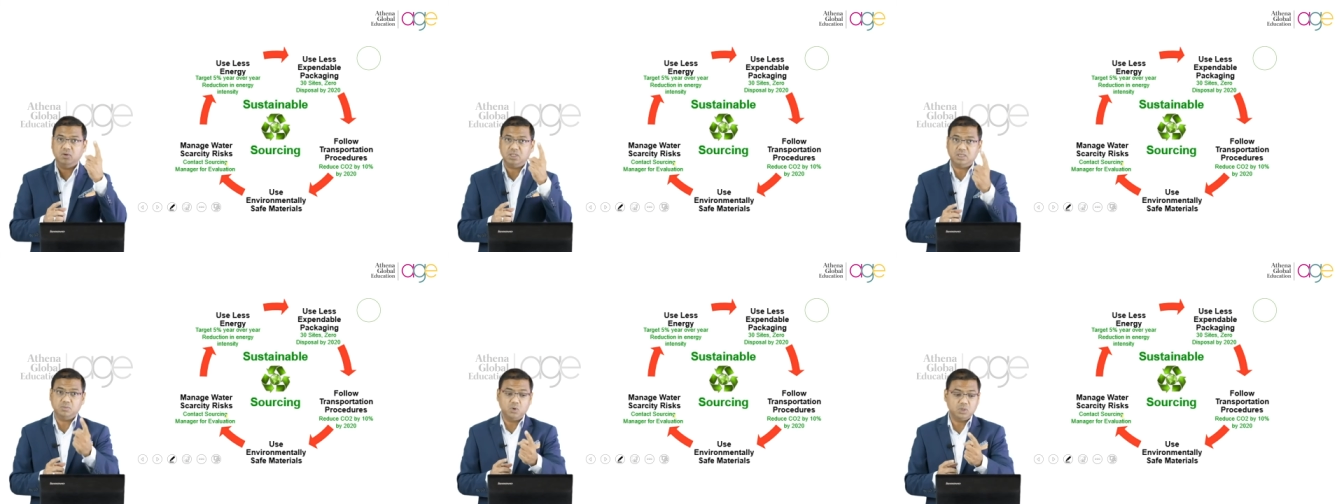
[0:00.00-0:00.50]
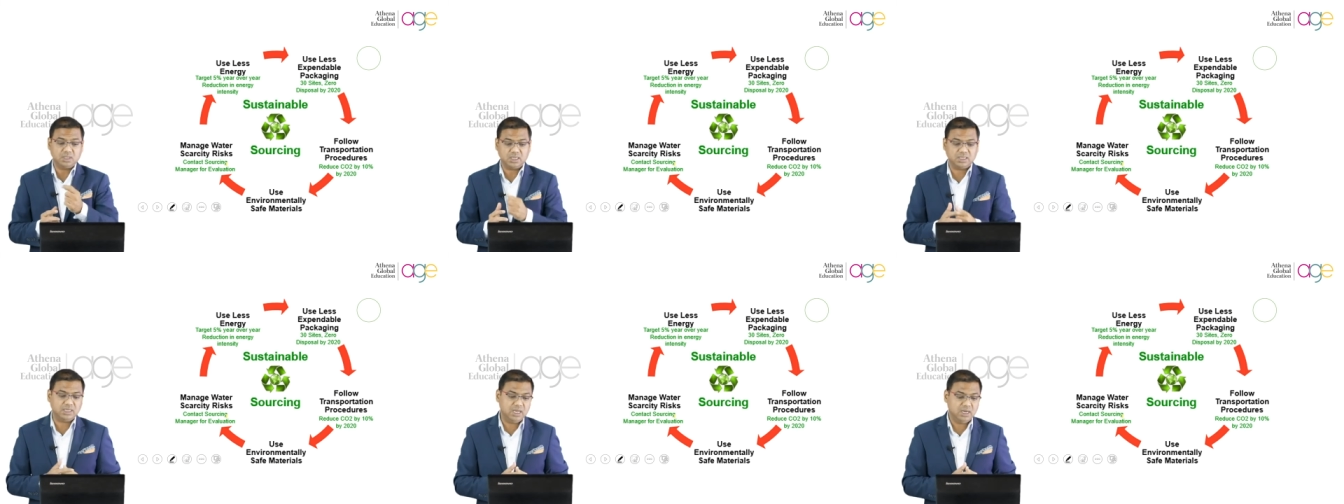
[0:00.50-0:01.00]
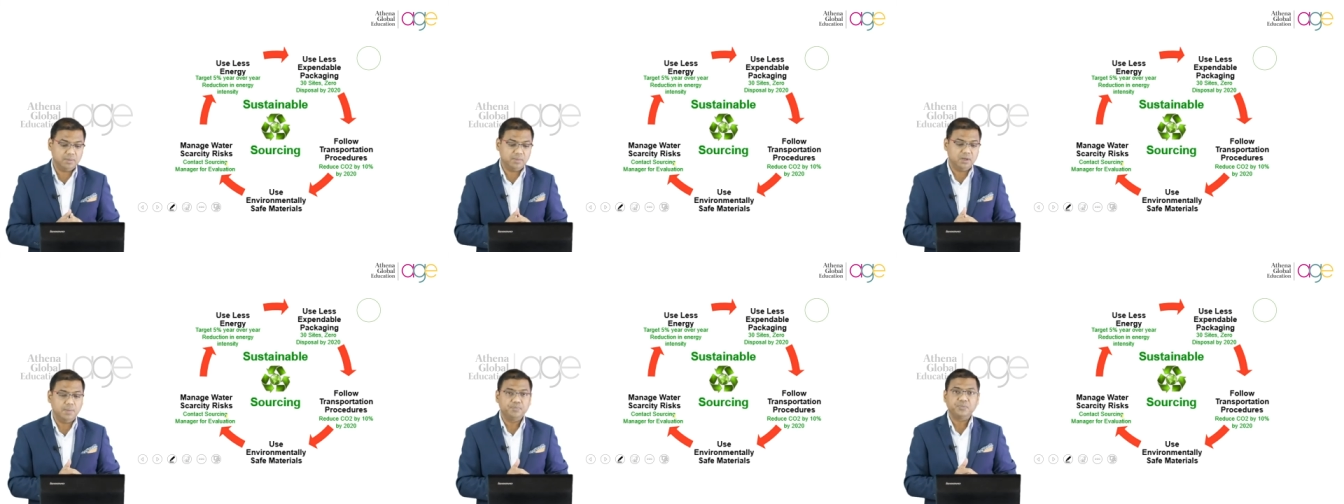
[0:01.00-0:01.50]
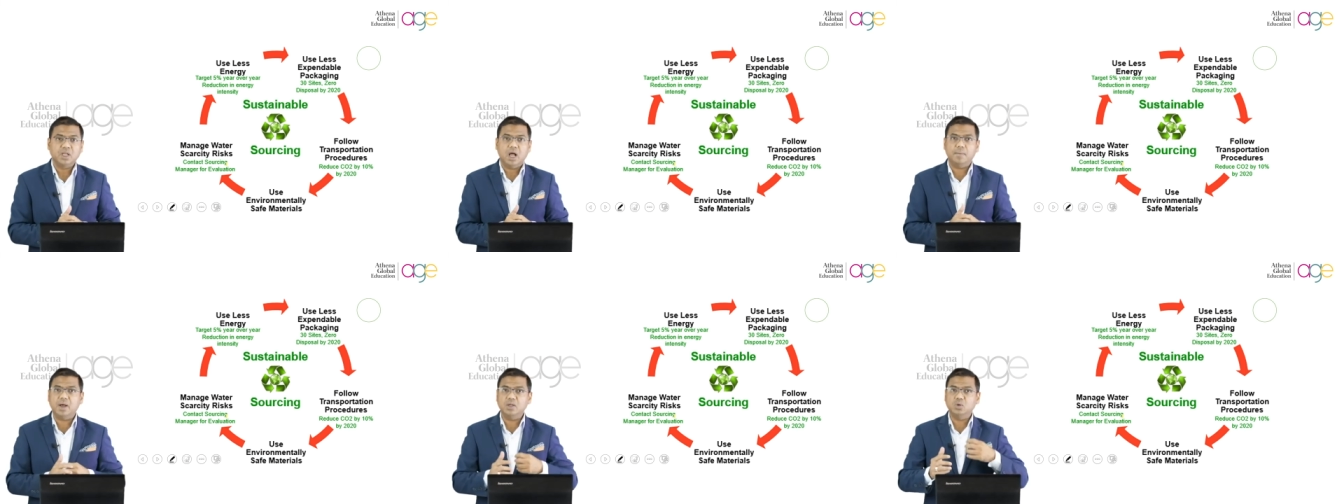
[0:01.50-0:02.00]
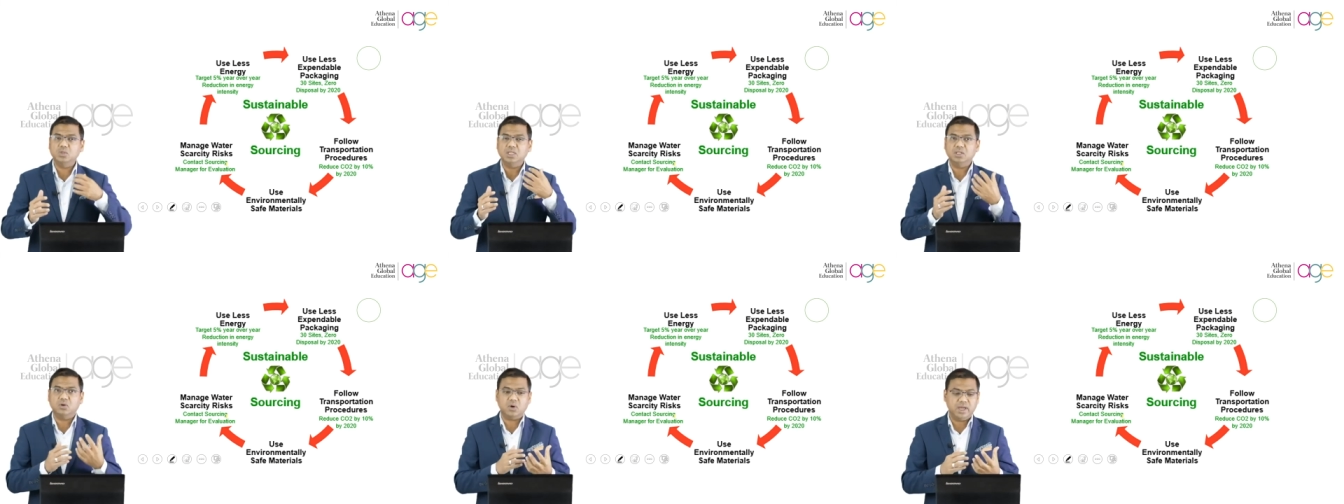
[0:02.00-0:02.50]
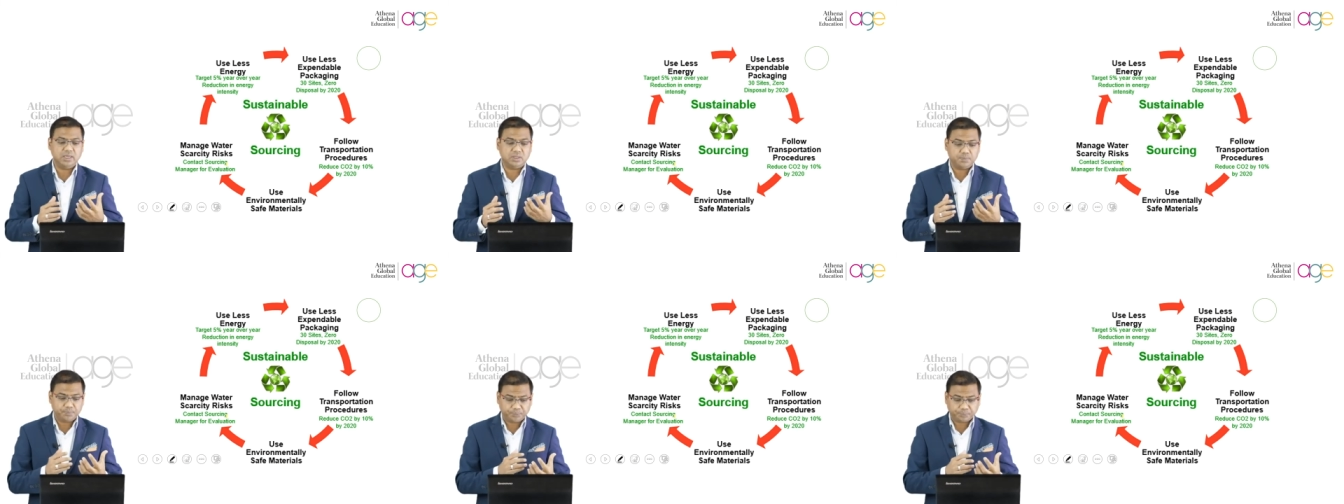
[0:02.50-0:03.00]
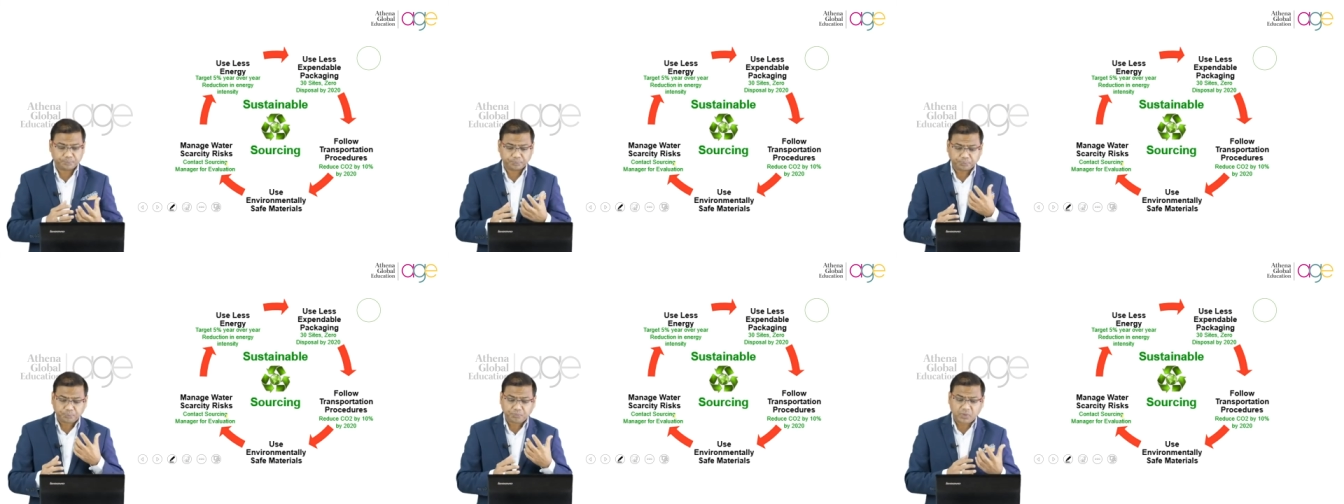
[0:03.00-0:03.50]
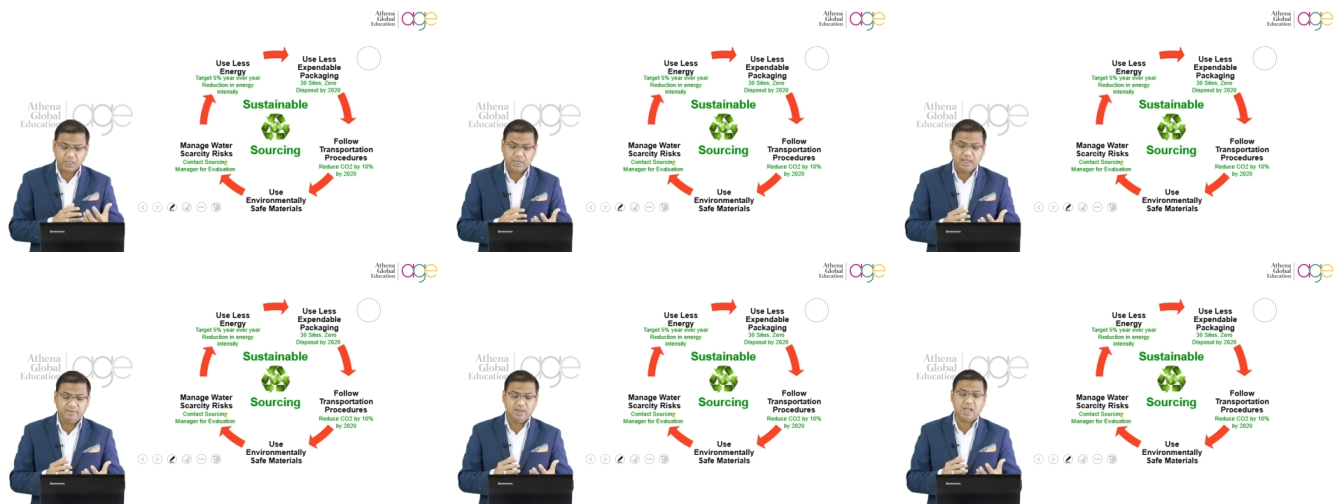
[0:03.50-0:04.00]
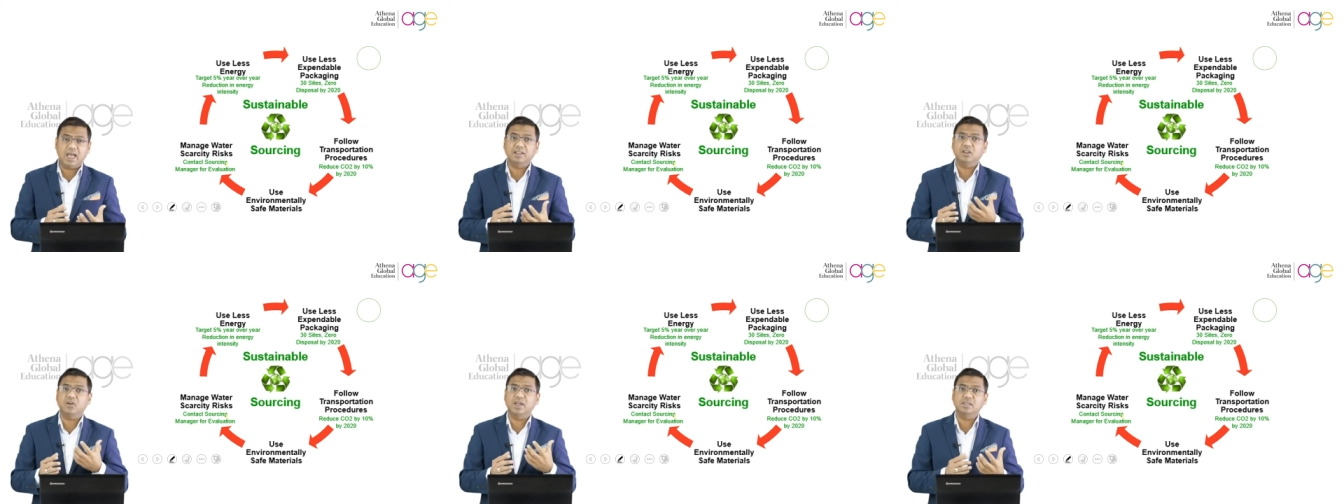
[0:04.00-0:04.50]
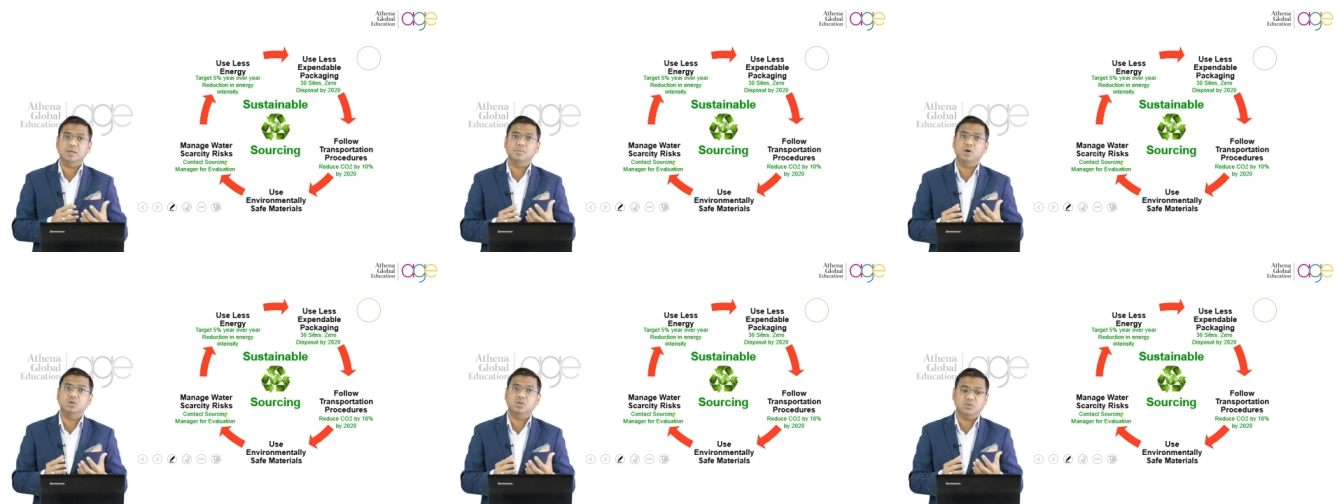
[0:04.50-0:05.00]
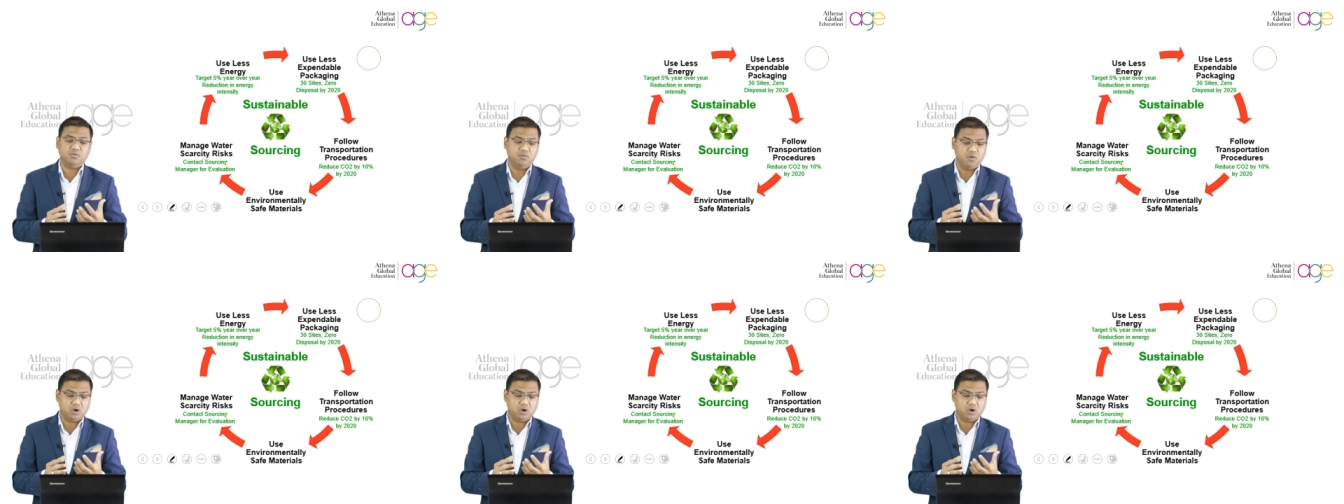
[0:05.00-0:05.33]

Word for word: which is more sustainable? Am I using the right level and the right amount of